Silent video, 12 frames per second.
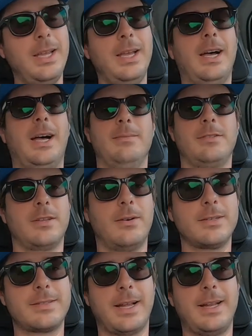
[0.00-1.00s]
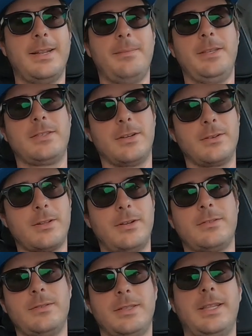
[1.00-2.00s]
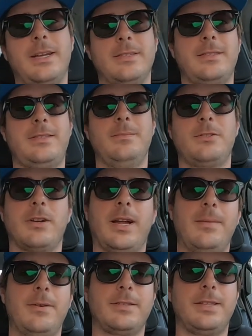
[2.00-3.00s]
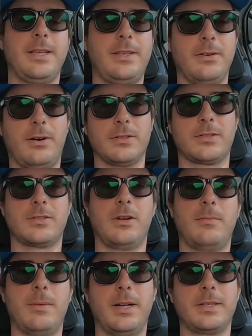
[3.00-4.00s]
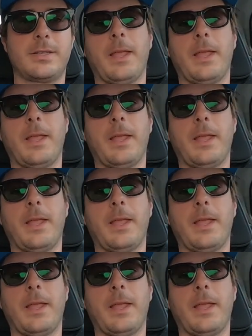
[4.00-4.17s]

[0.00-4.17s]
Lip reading: I'm so excited to be so close to 1,000 subscribers. Thank you all so much.